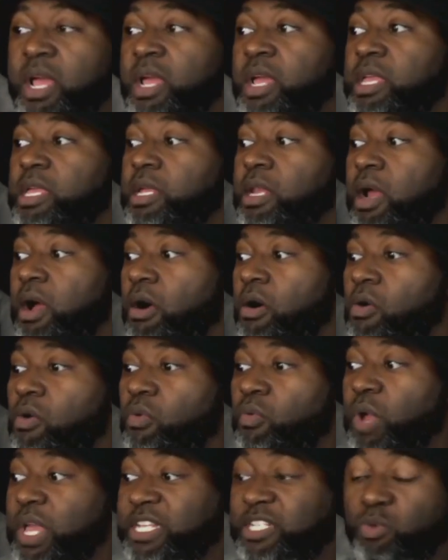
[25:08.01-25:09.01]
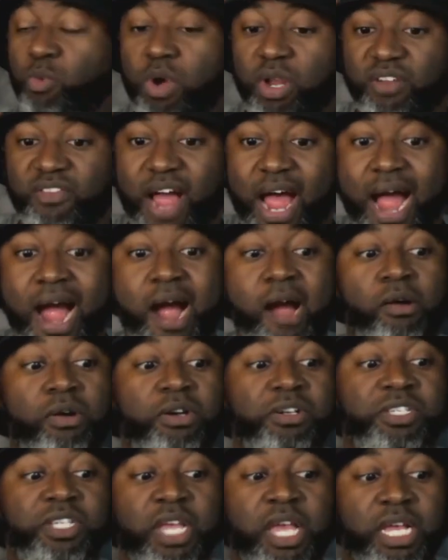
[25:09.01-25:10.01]
you know it's one of
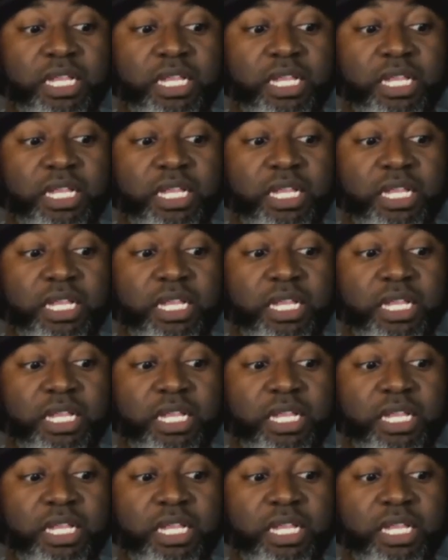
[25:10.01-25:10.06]
ours